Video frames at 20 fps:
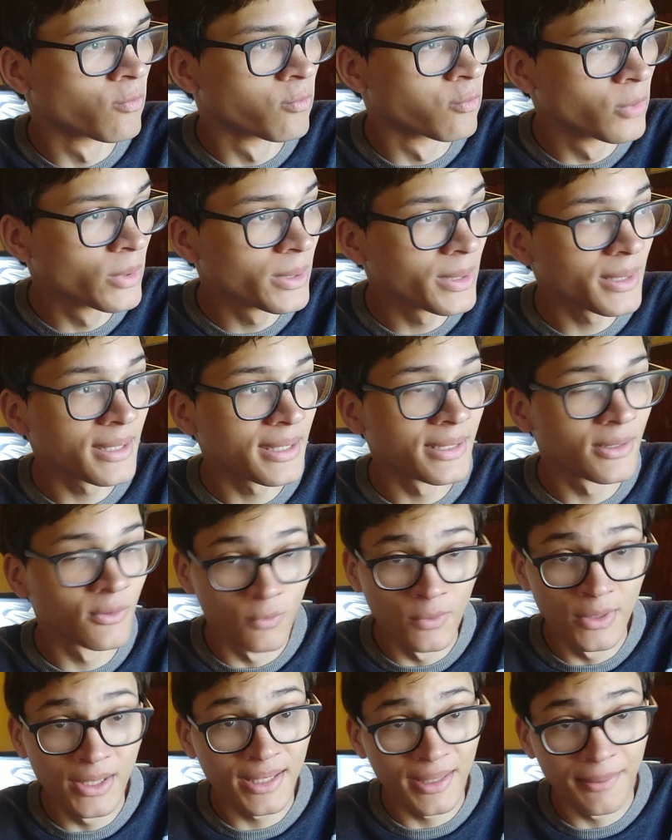really,
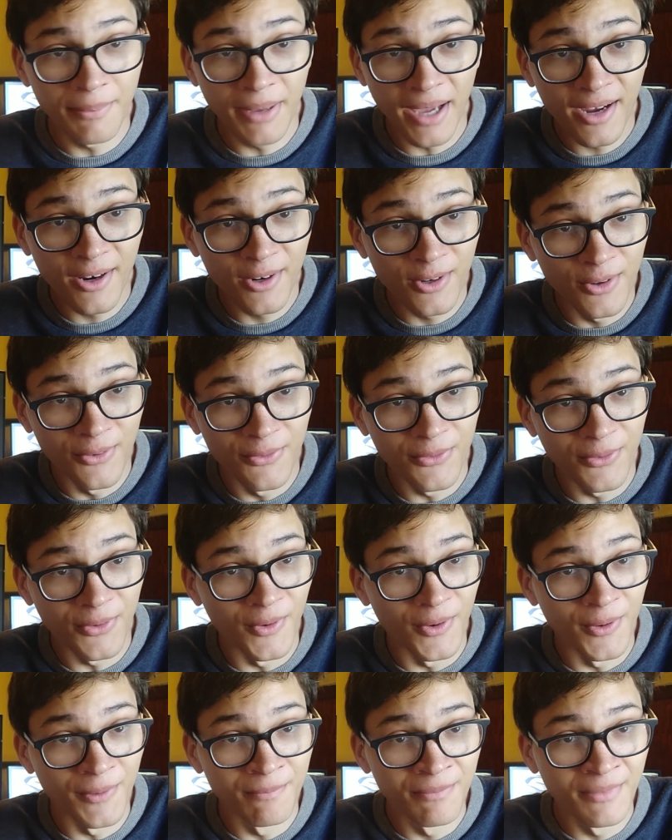really
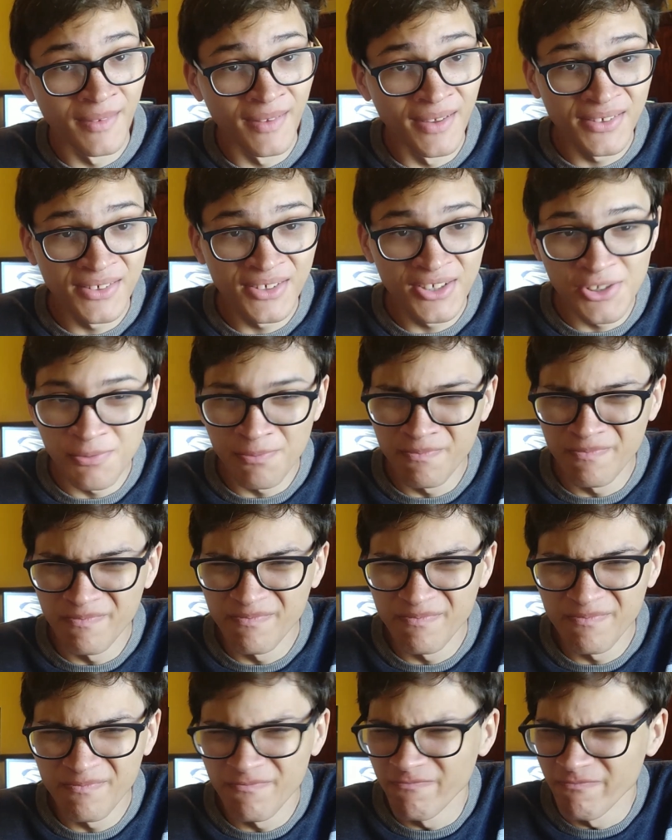powerful, she's
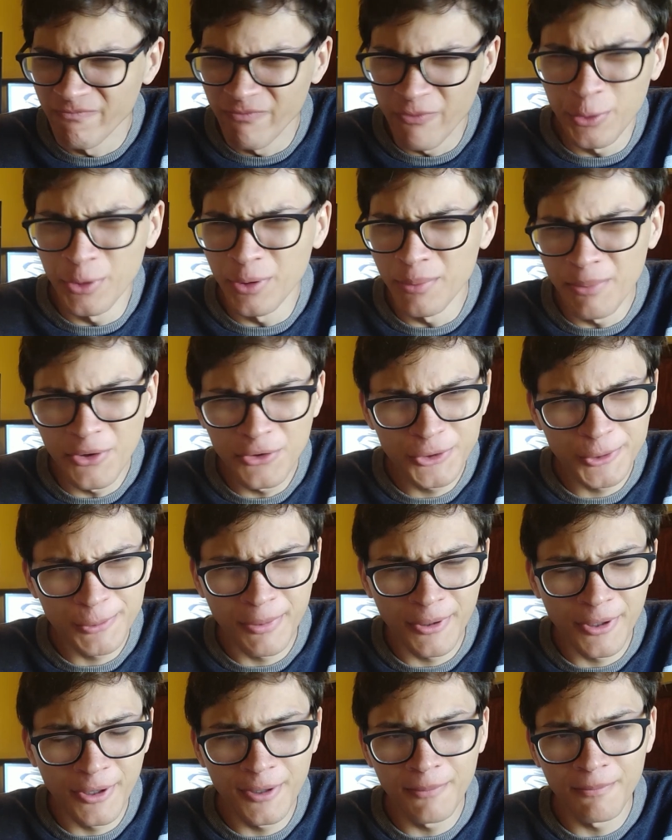for the most
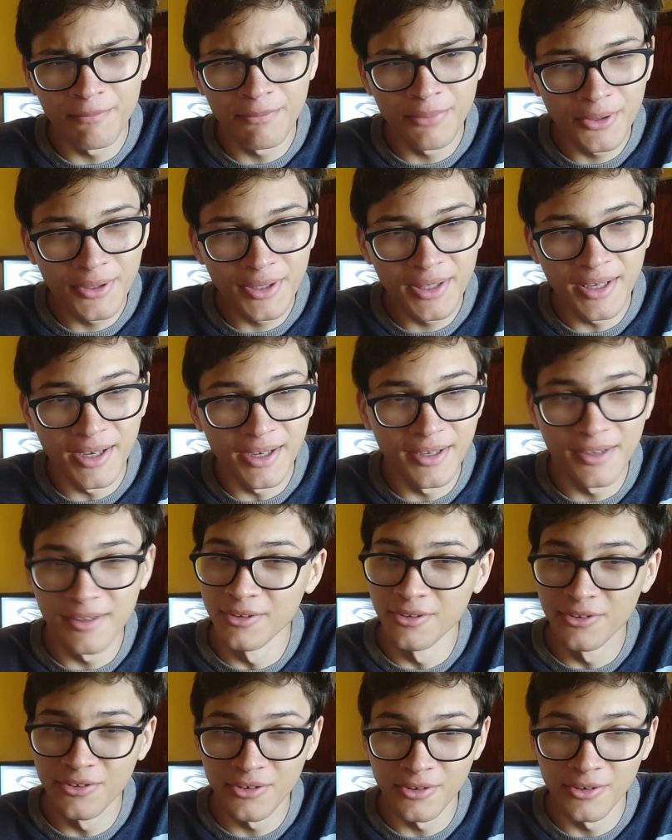part pretty
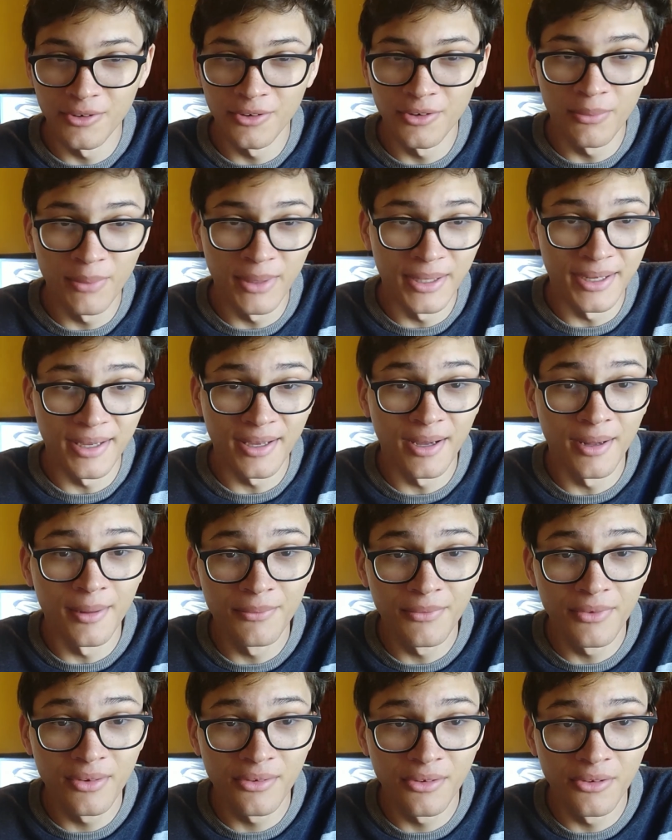unconcerned when it
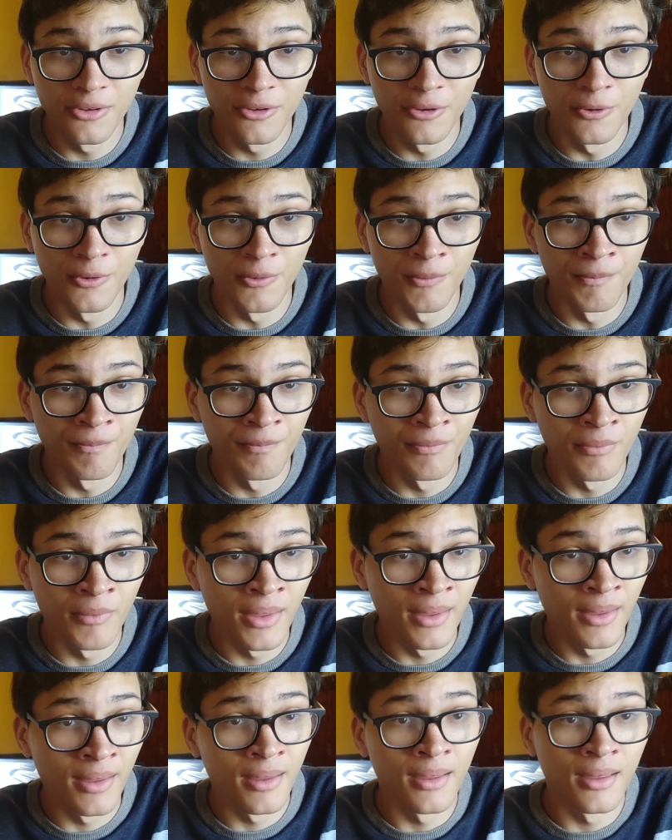comes to
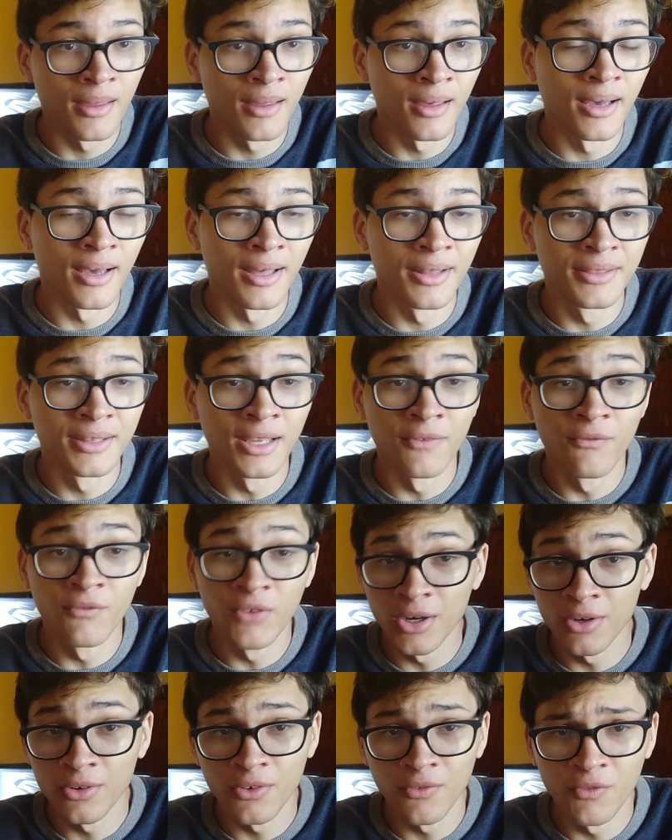the
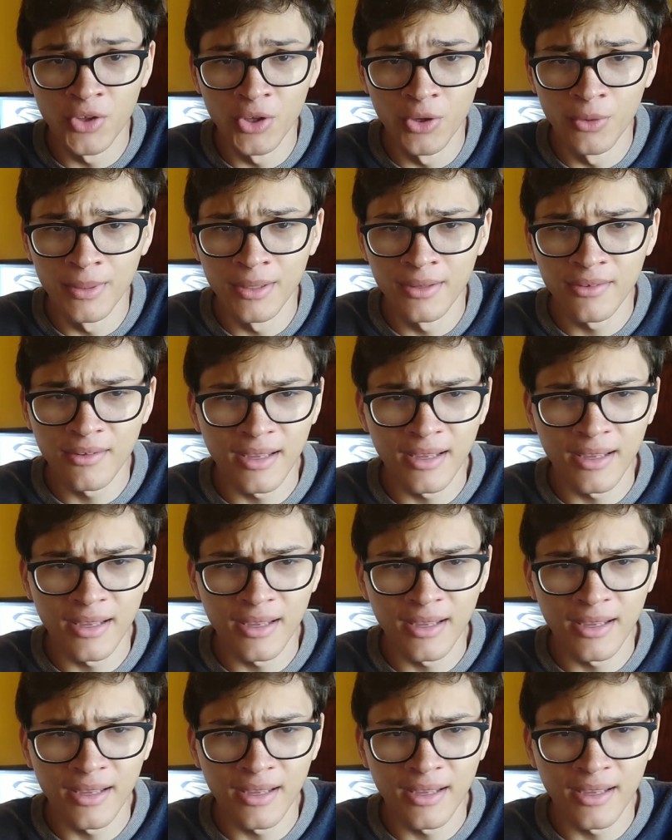affairs of humans.